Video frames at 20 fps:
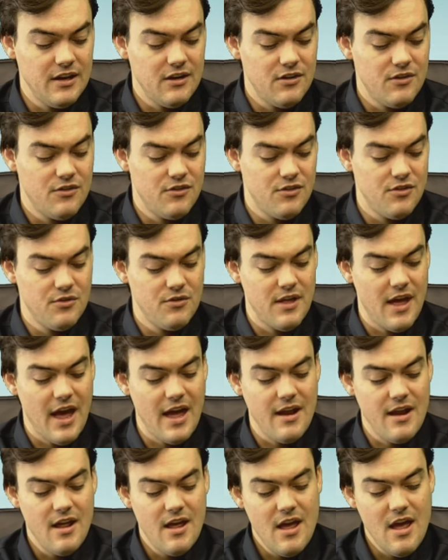to do that.
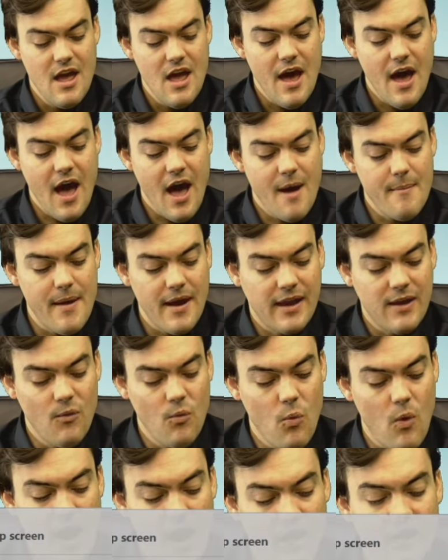Um, I can
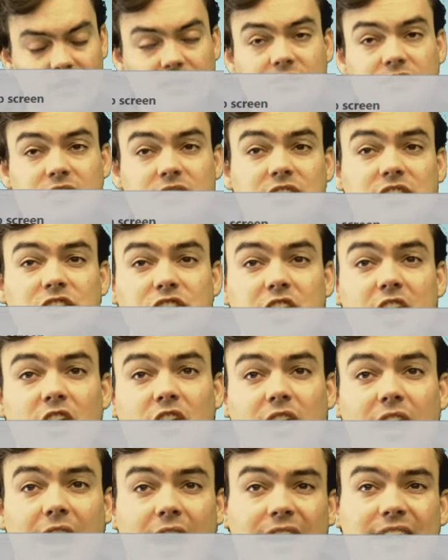wirelessly share
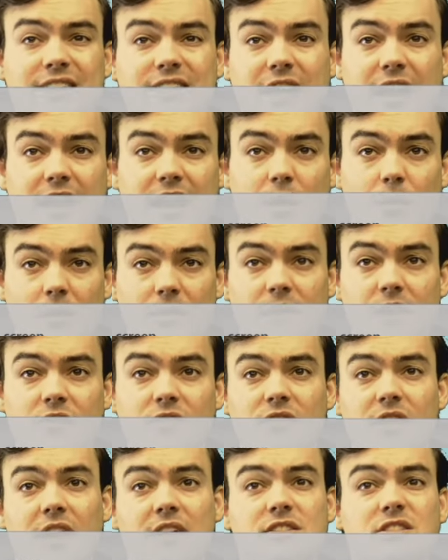content, and what this
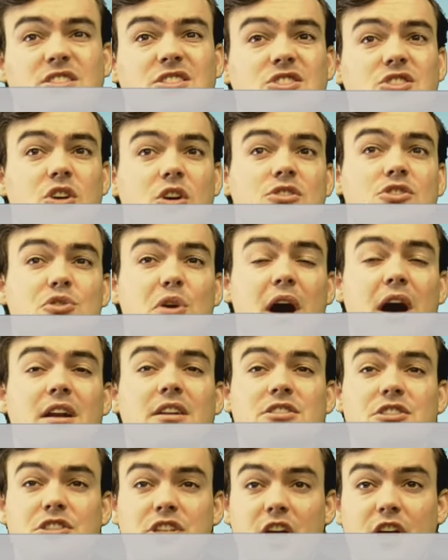does is shows you how to
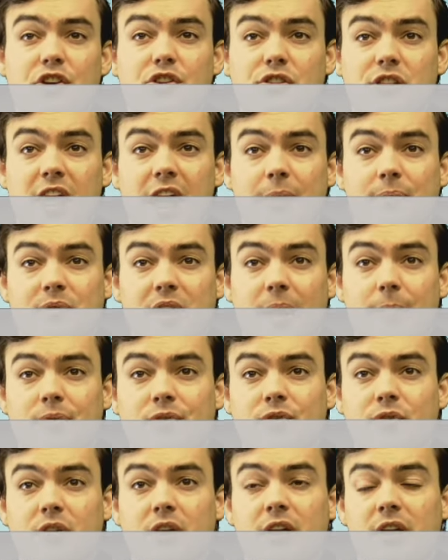share your laptop
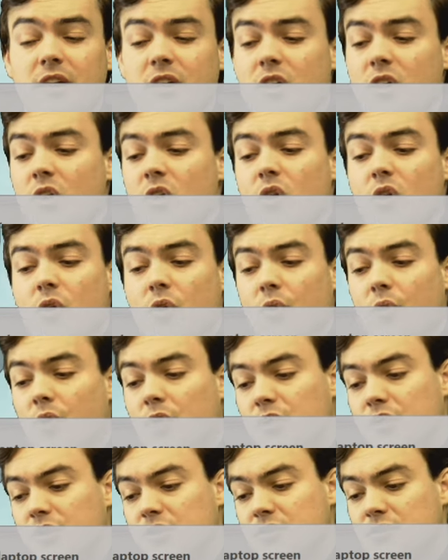screen or
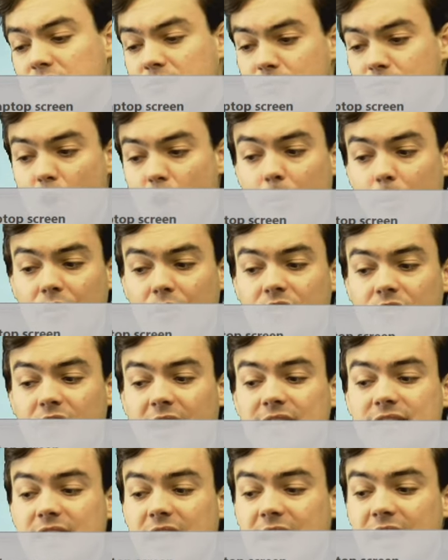your mobile
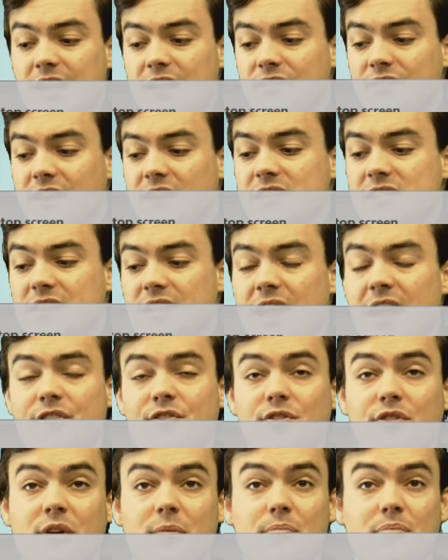device. Any device can
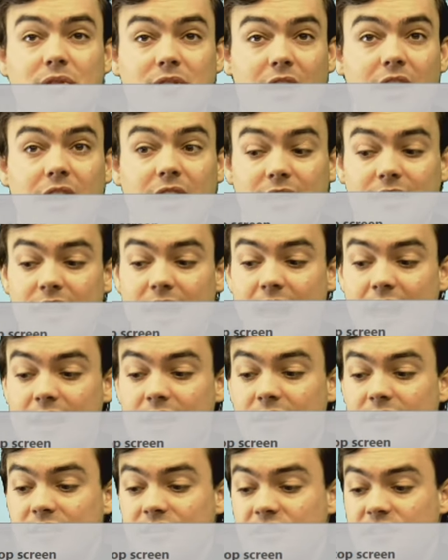actually plug in that
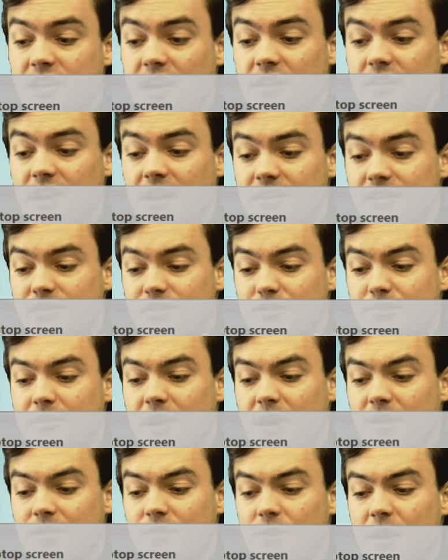
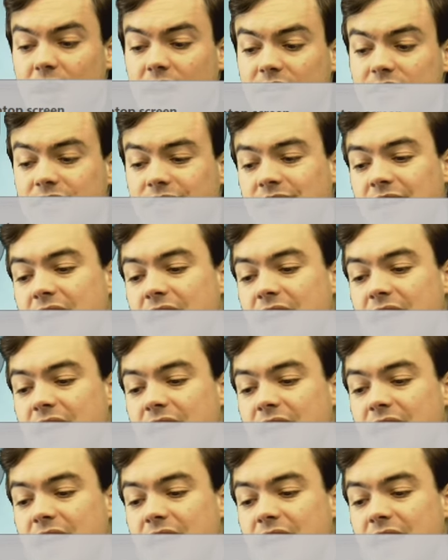share.zoom.us